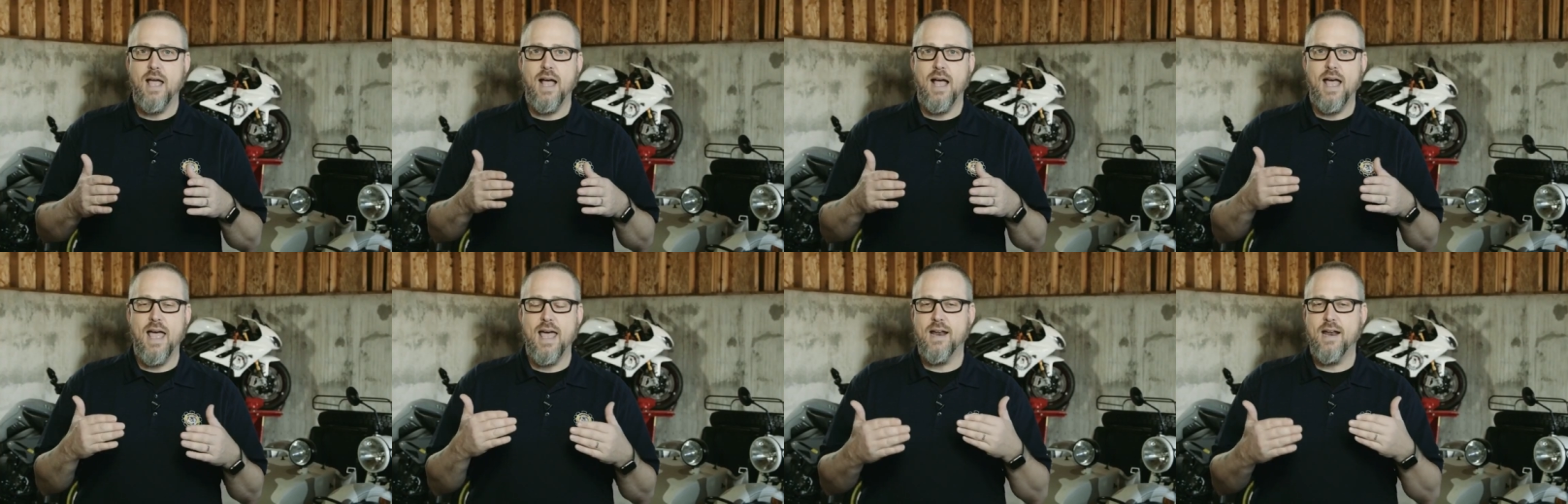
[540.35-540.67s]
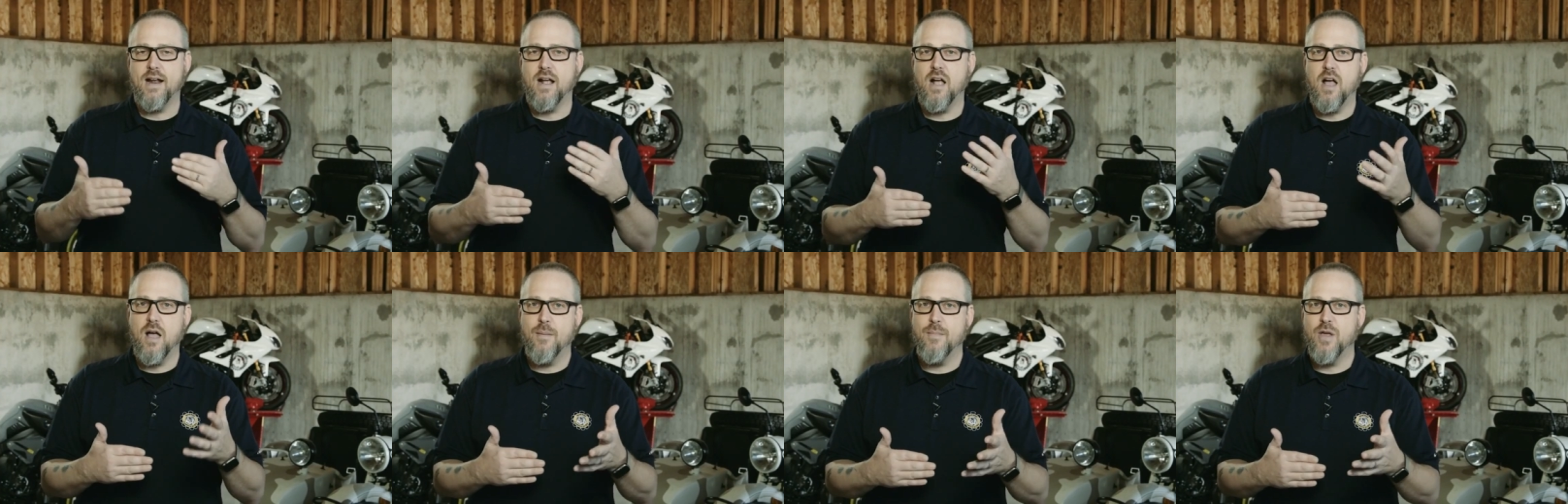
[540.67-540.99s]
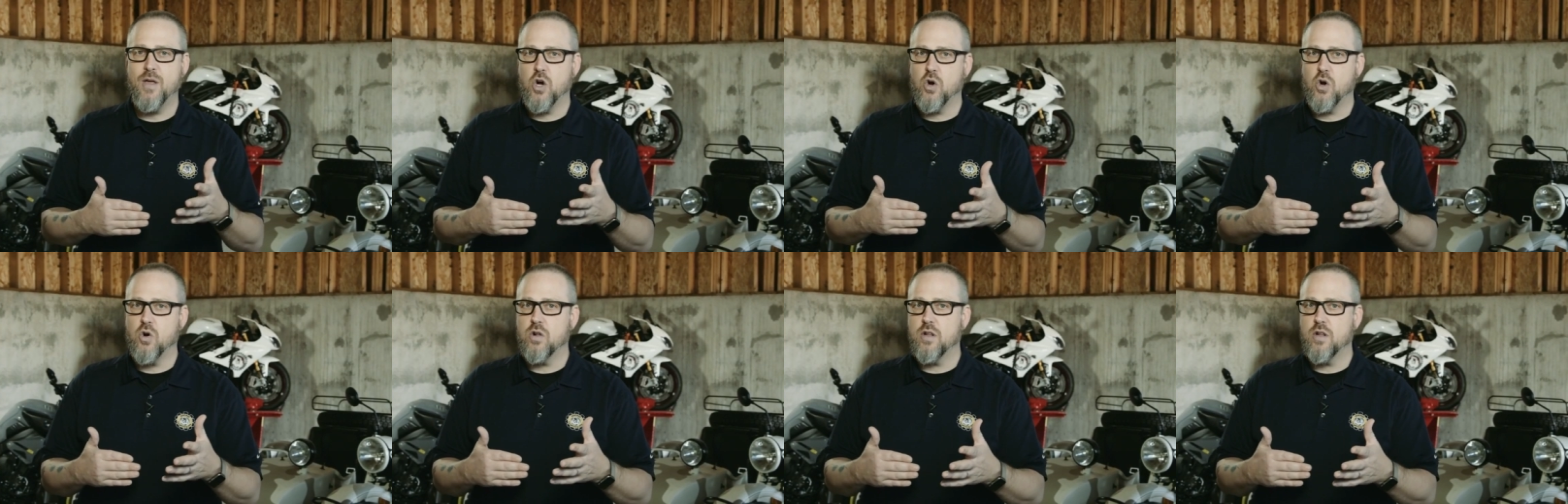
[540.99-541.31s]
had a comment
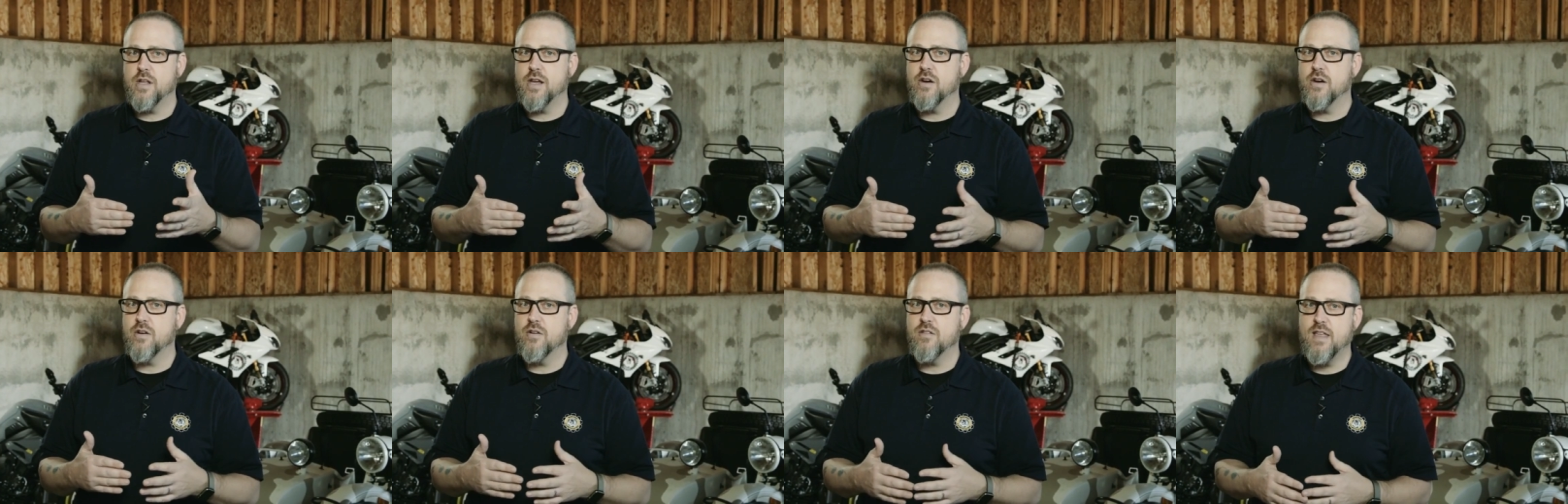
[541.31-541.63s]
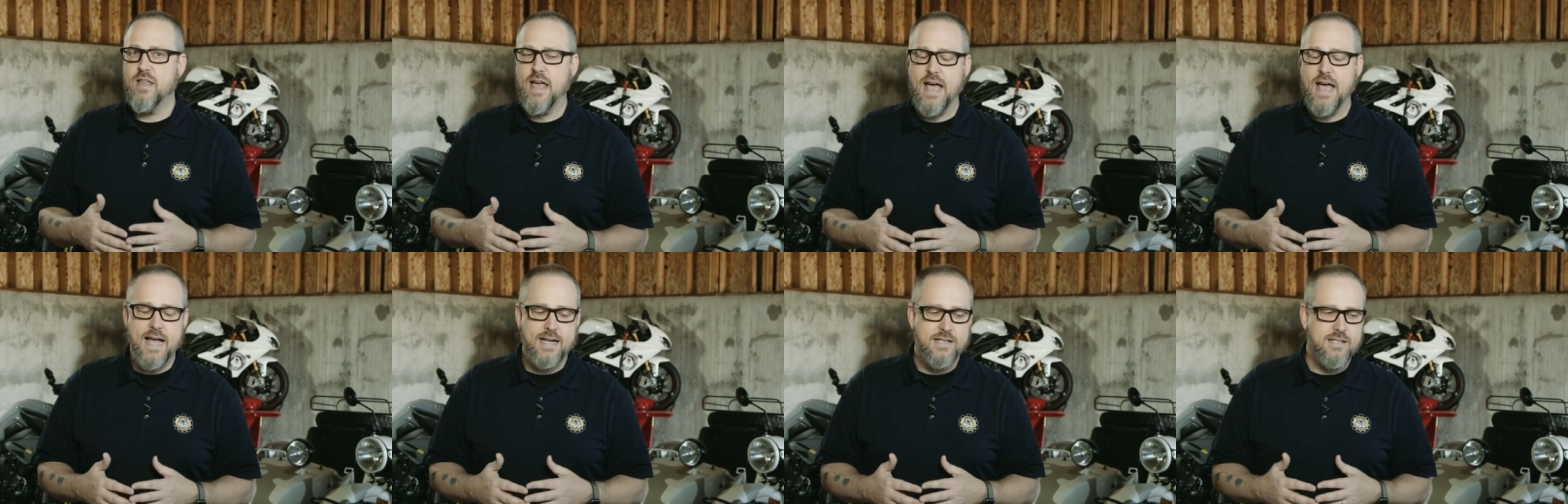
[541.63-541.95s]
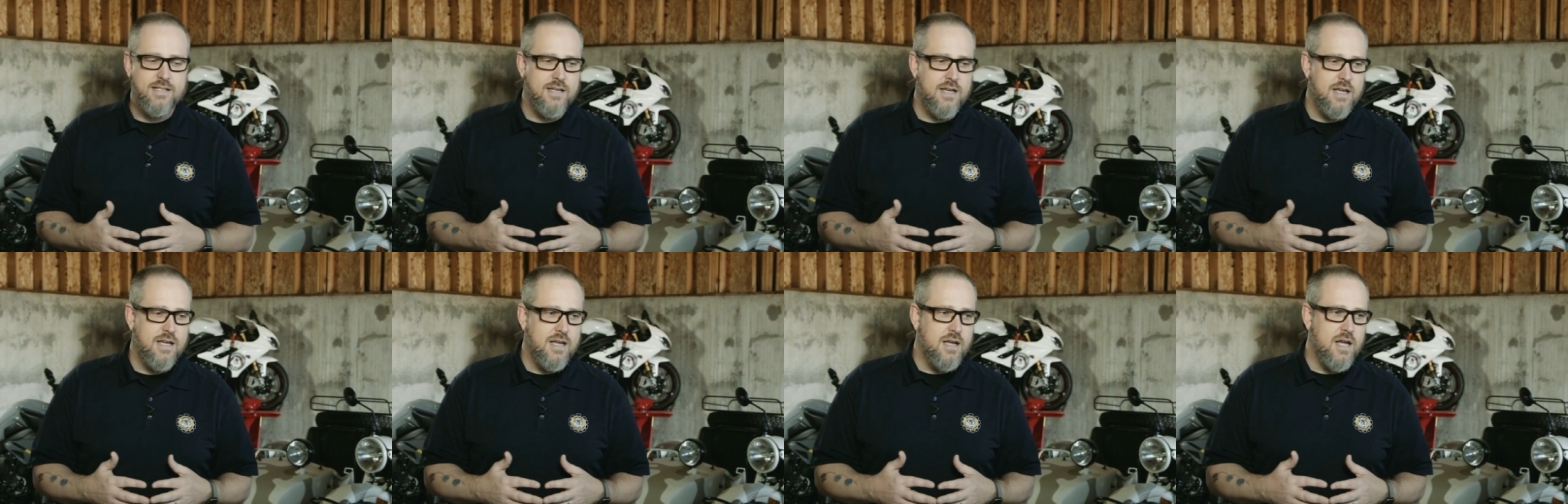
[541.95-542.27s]
earlier that
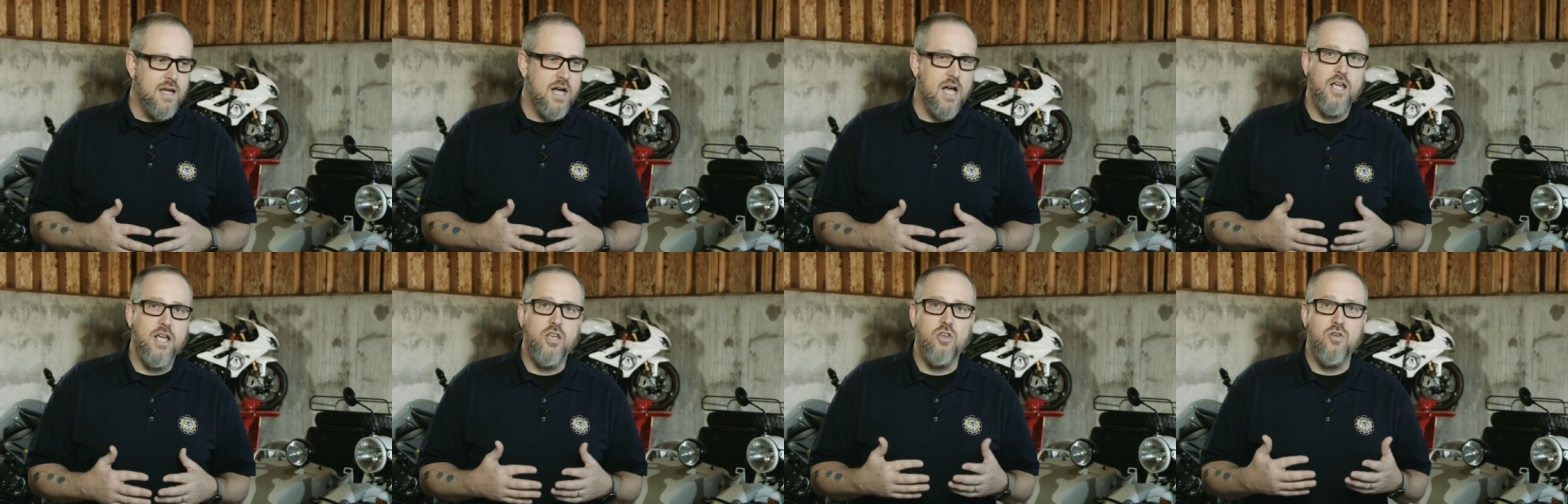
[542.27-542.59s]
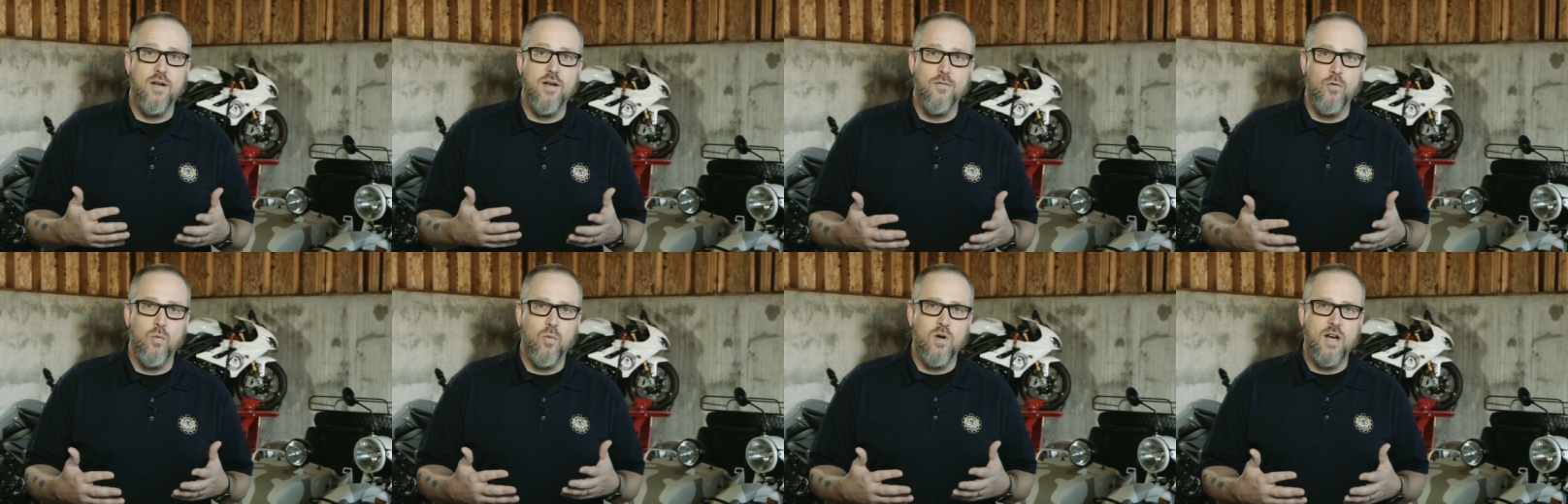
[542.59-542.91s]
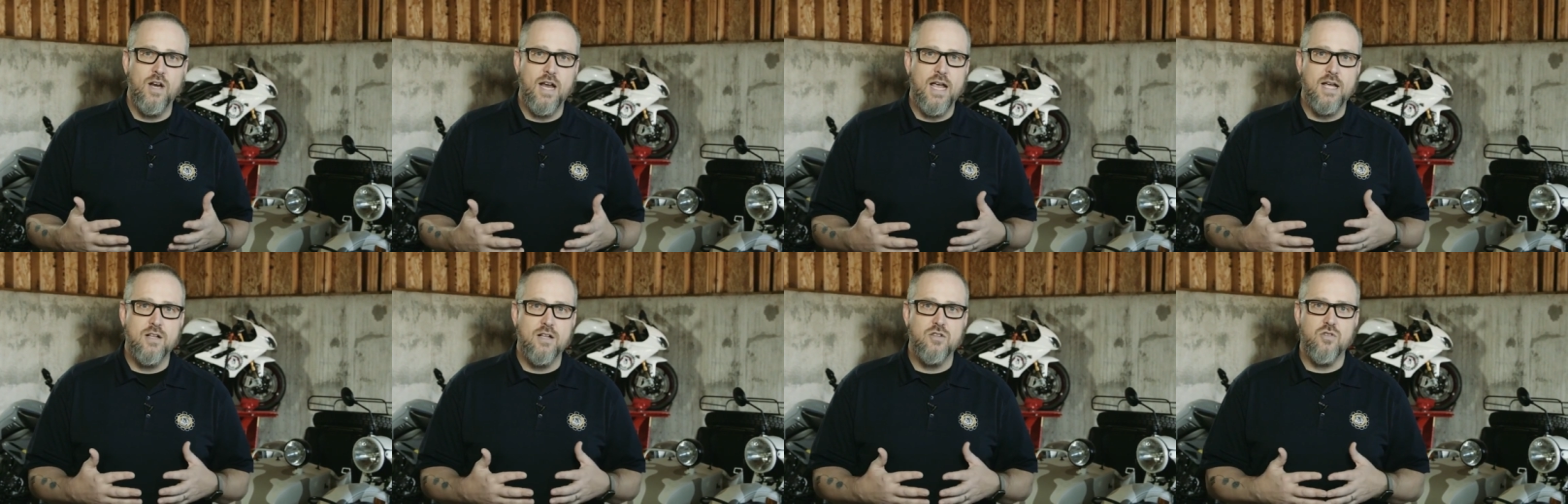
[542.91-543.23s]
you never want to
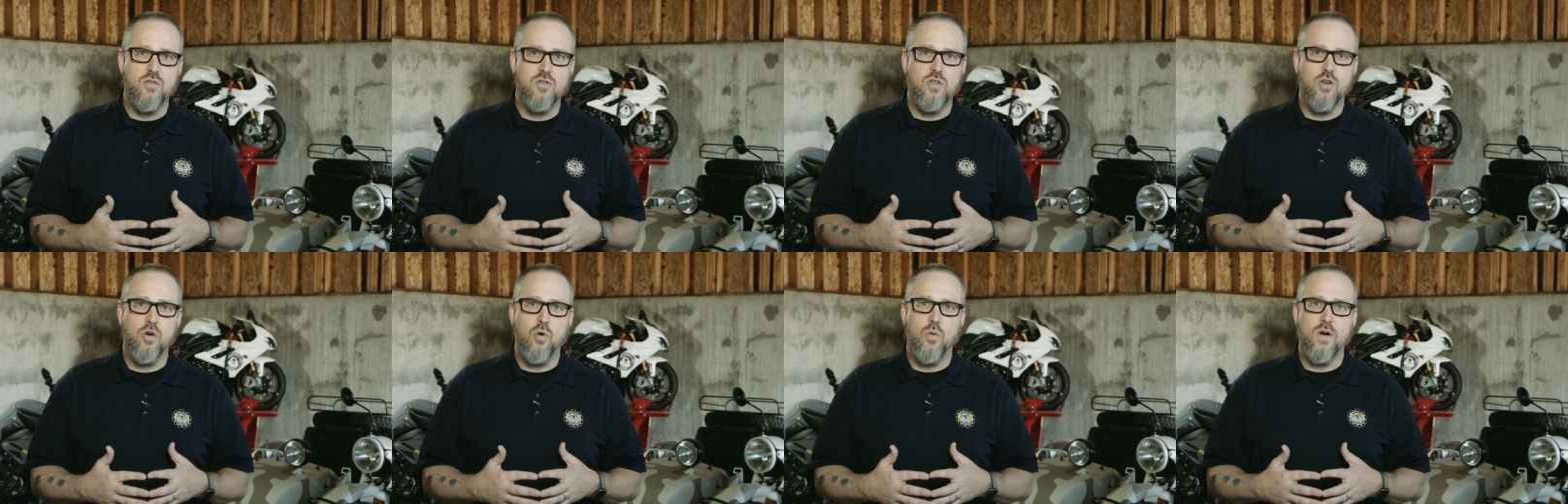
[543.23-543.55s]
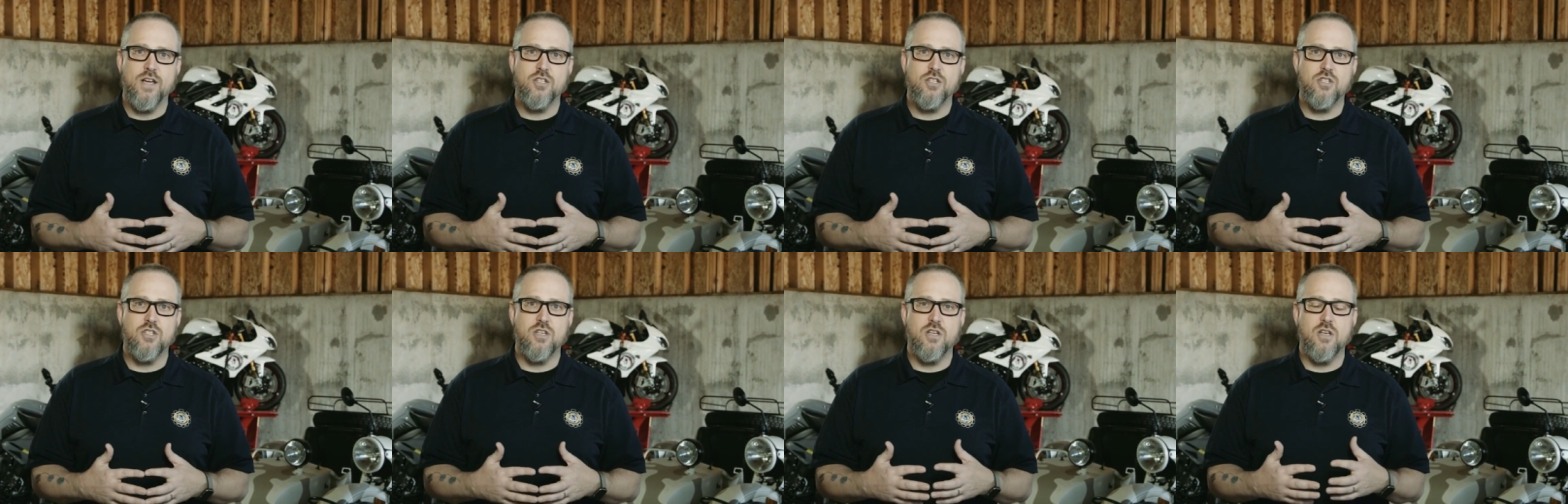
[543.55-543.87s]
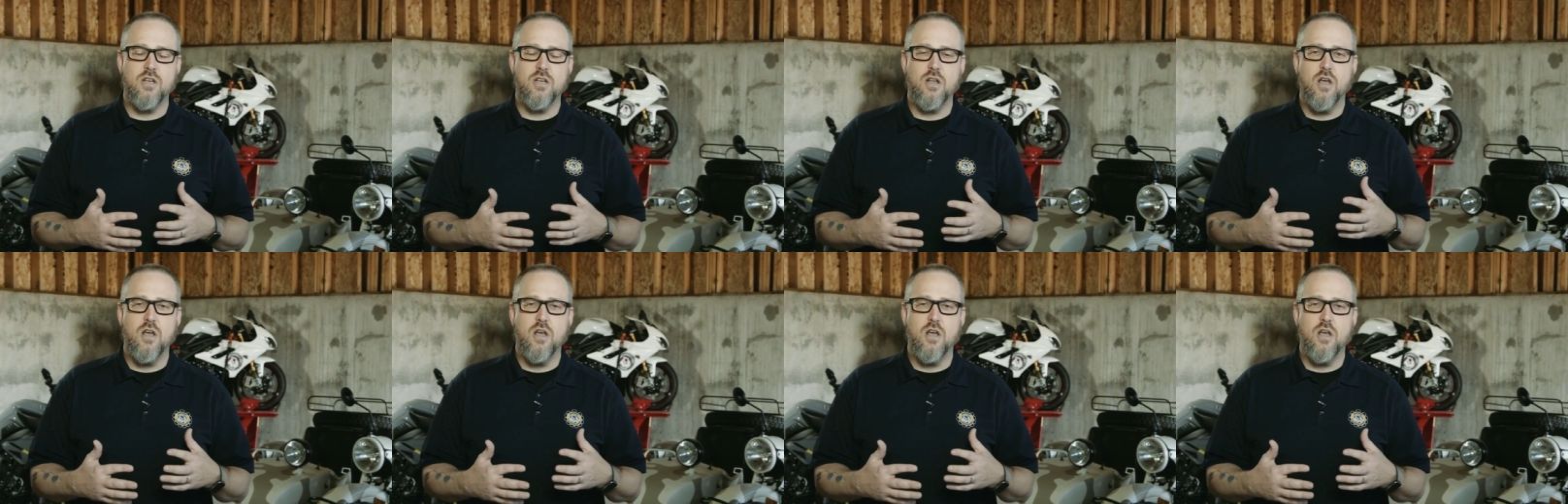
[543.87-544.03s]
answer the question,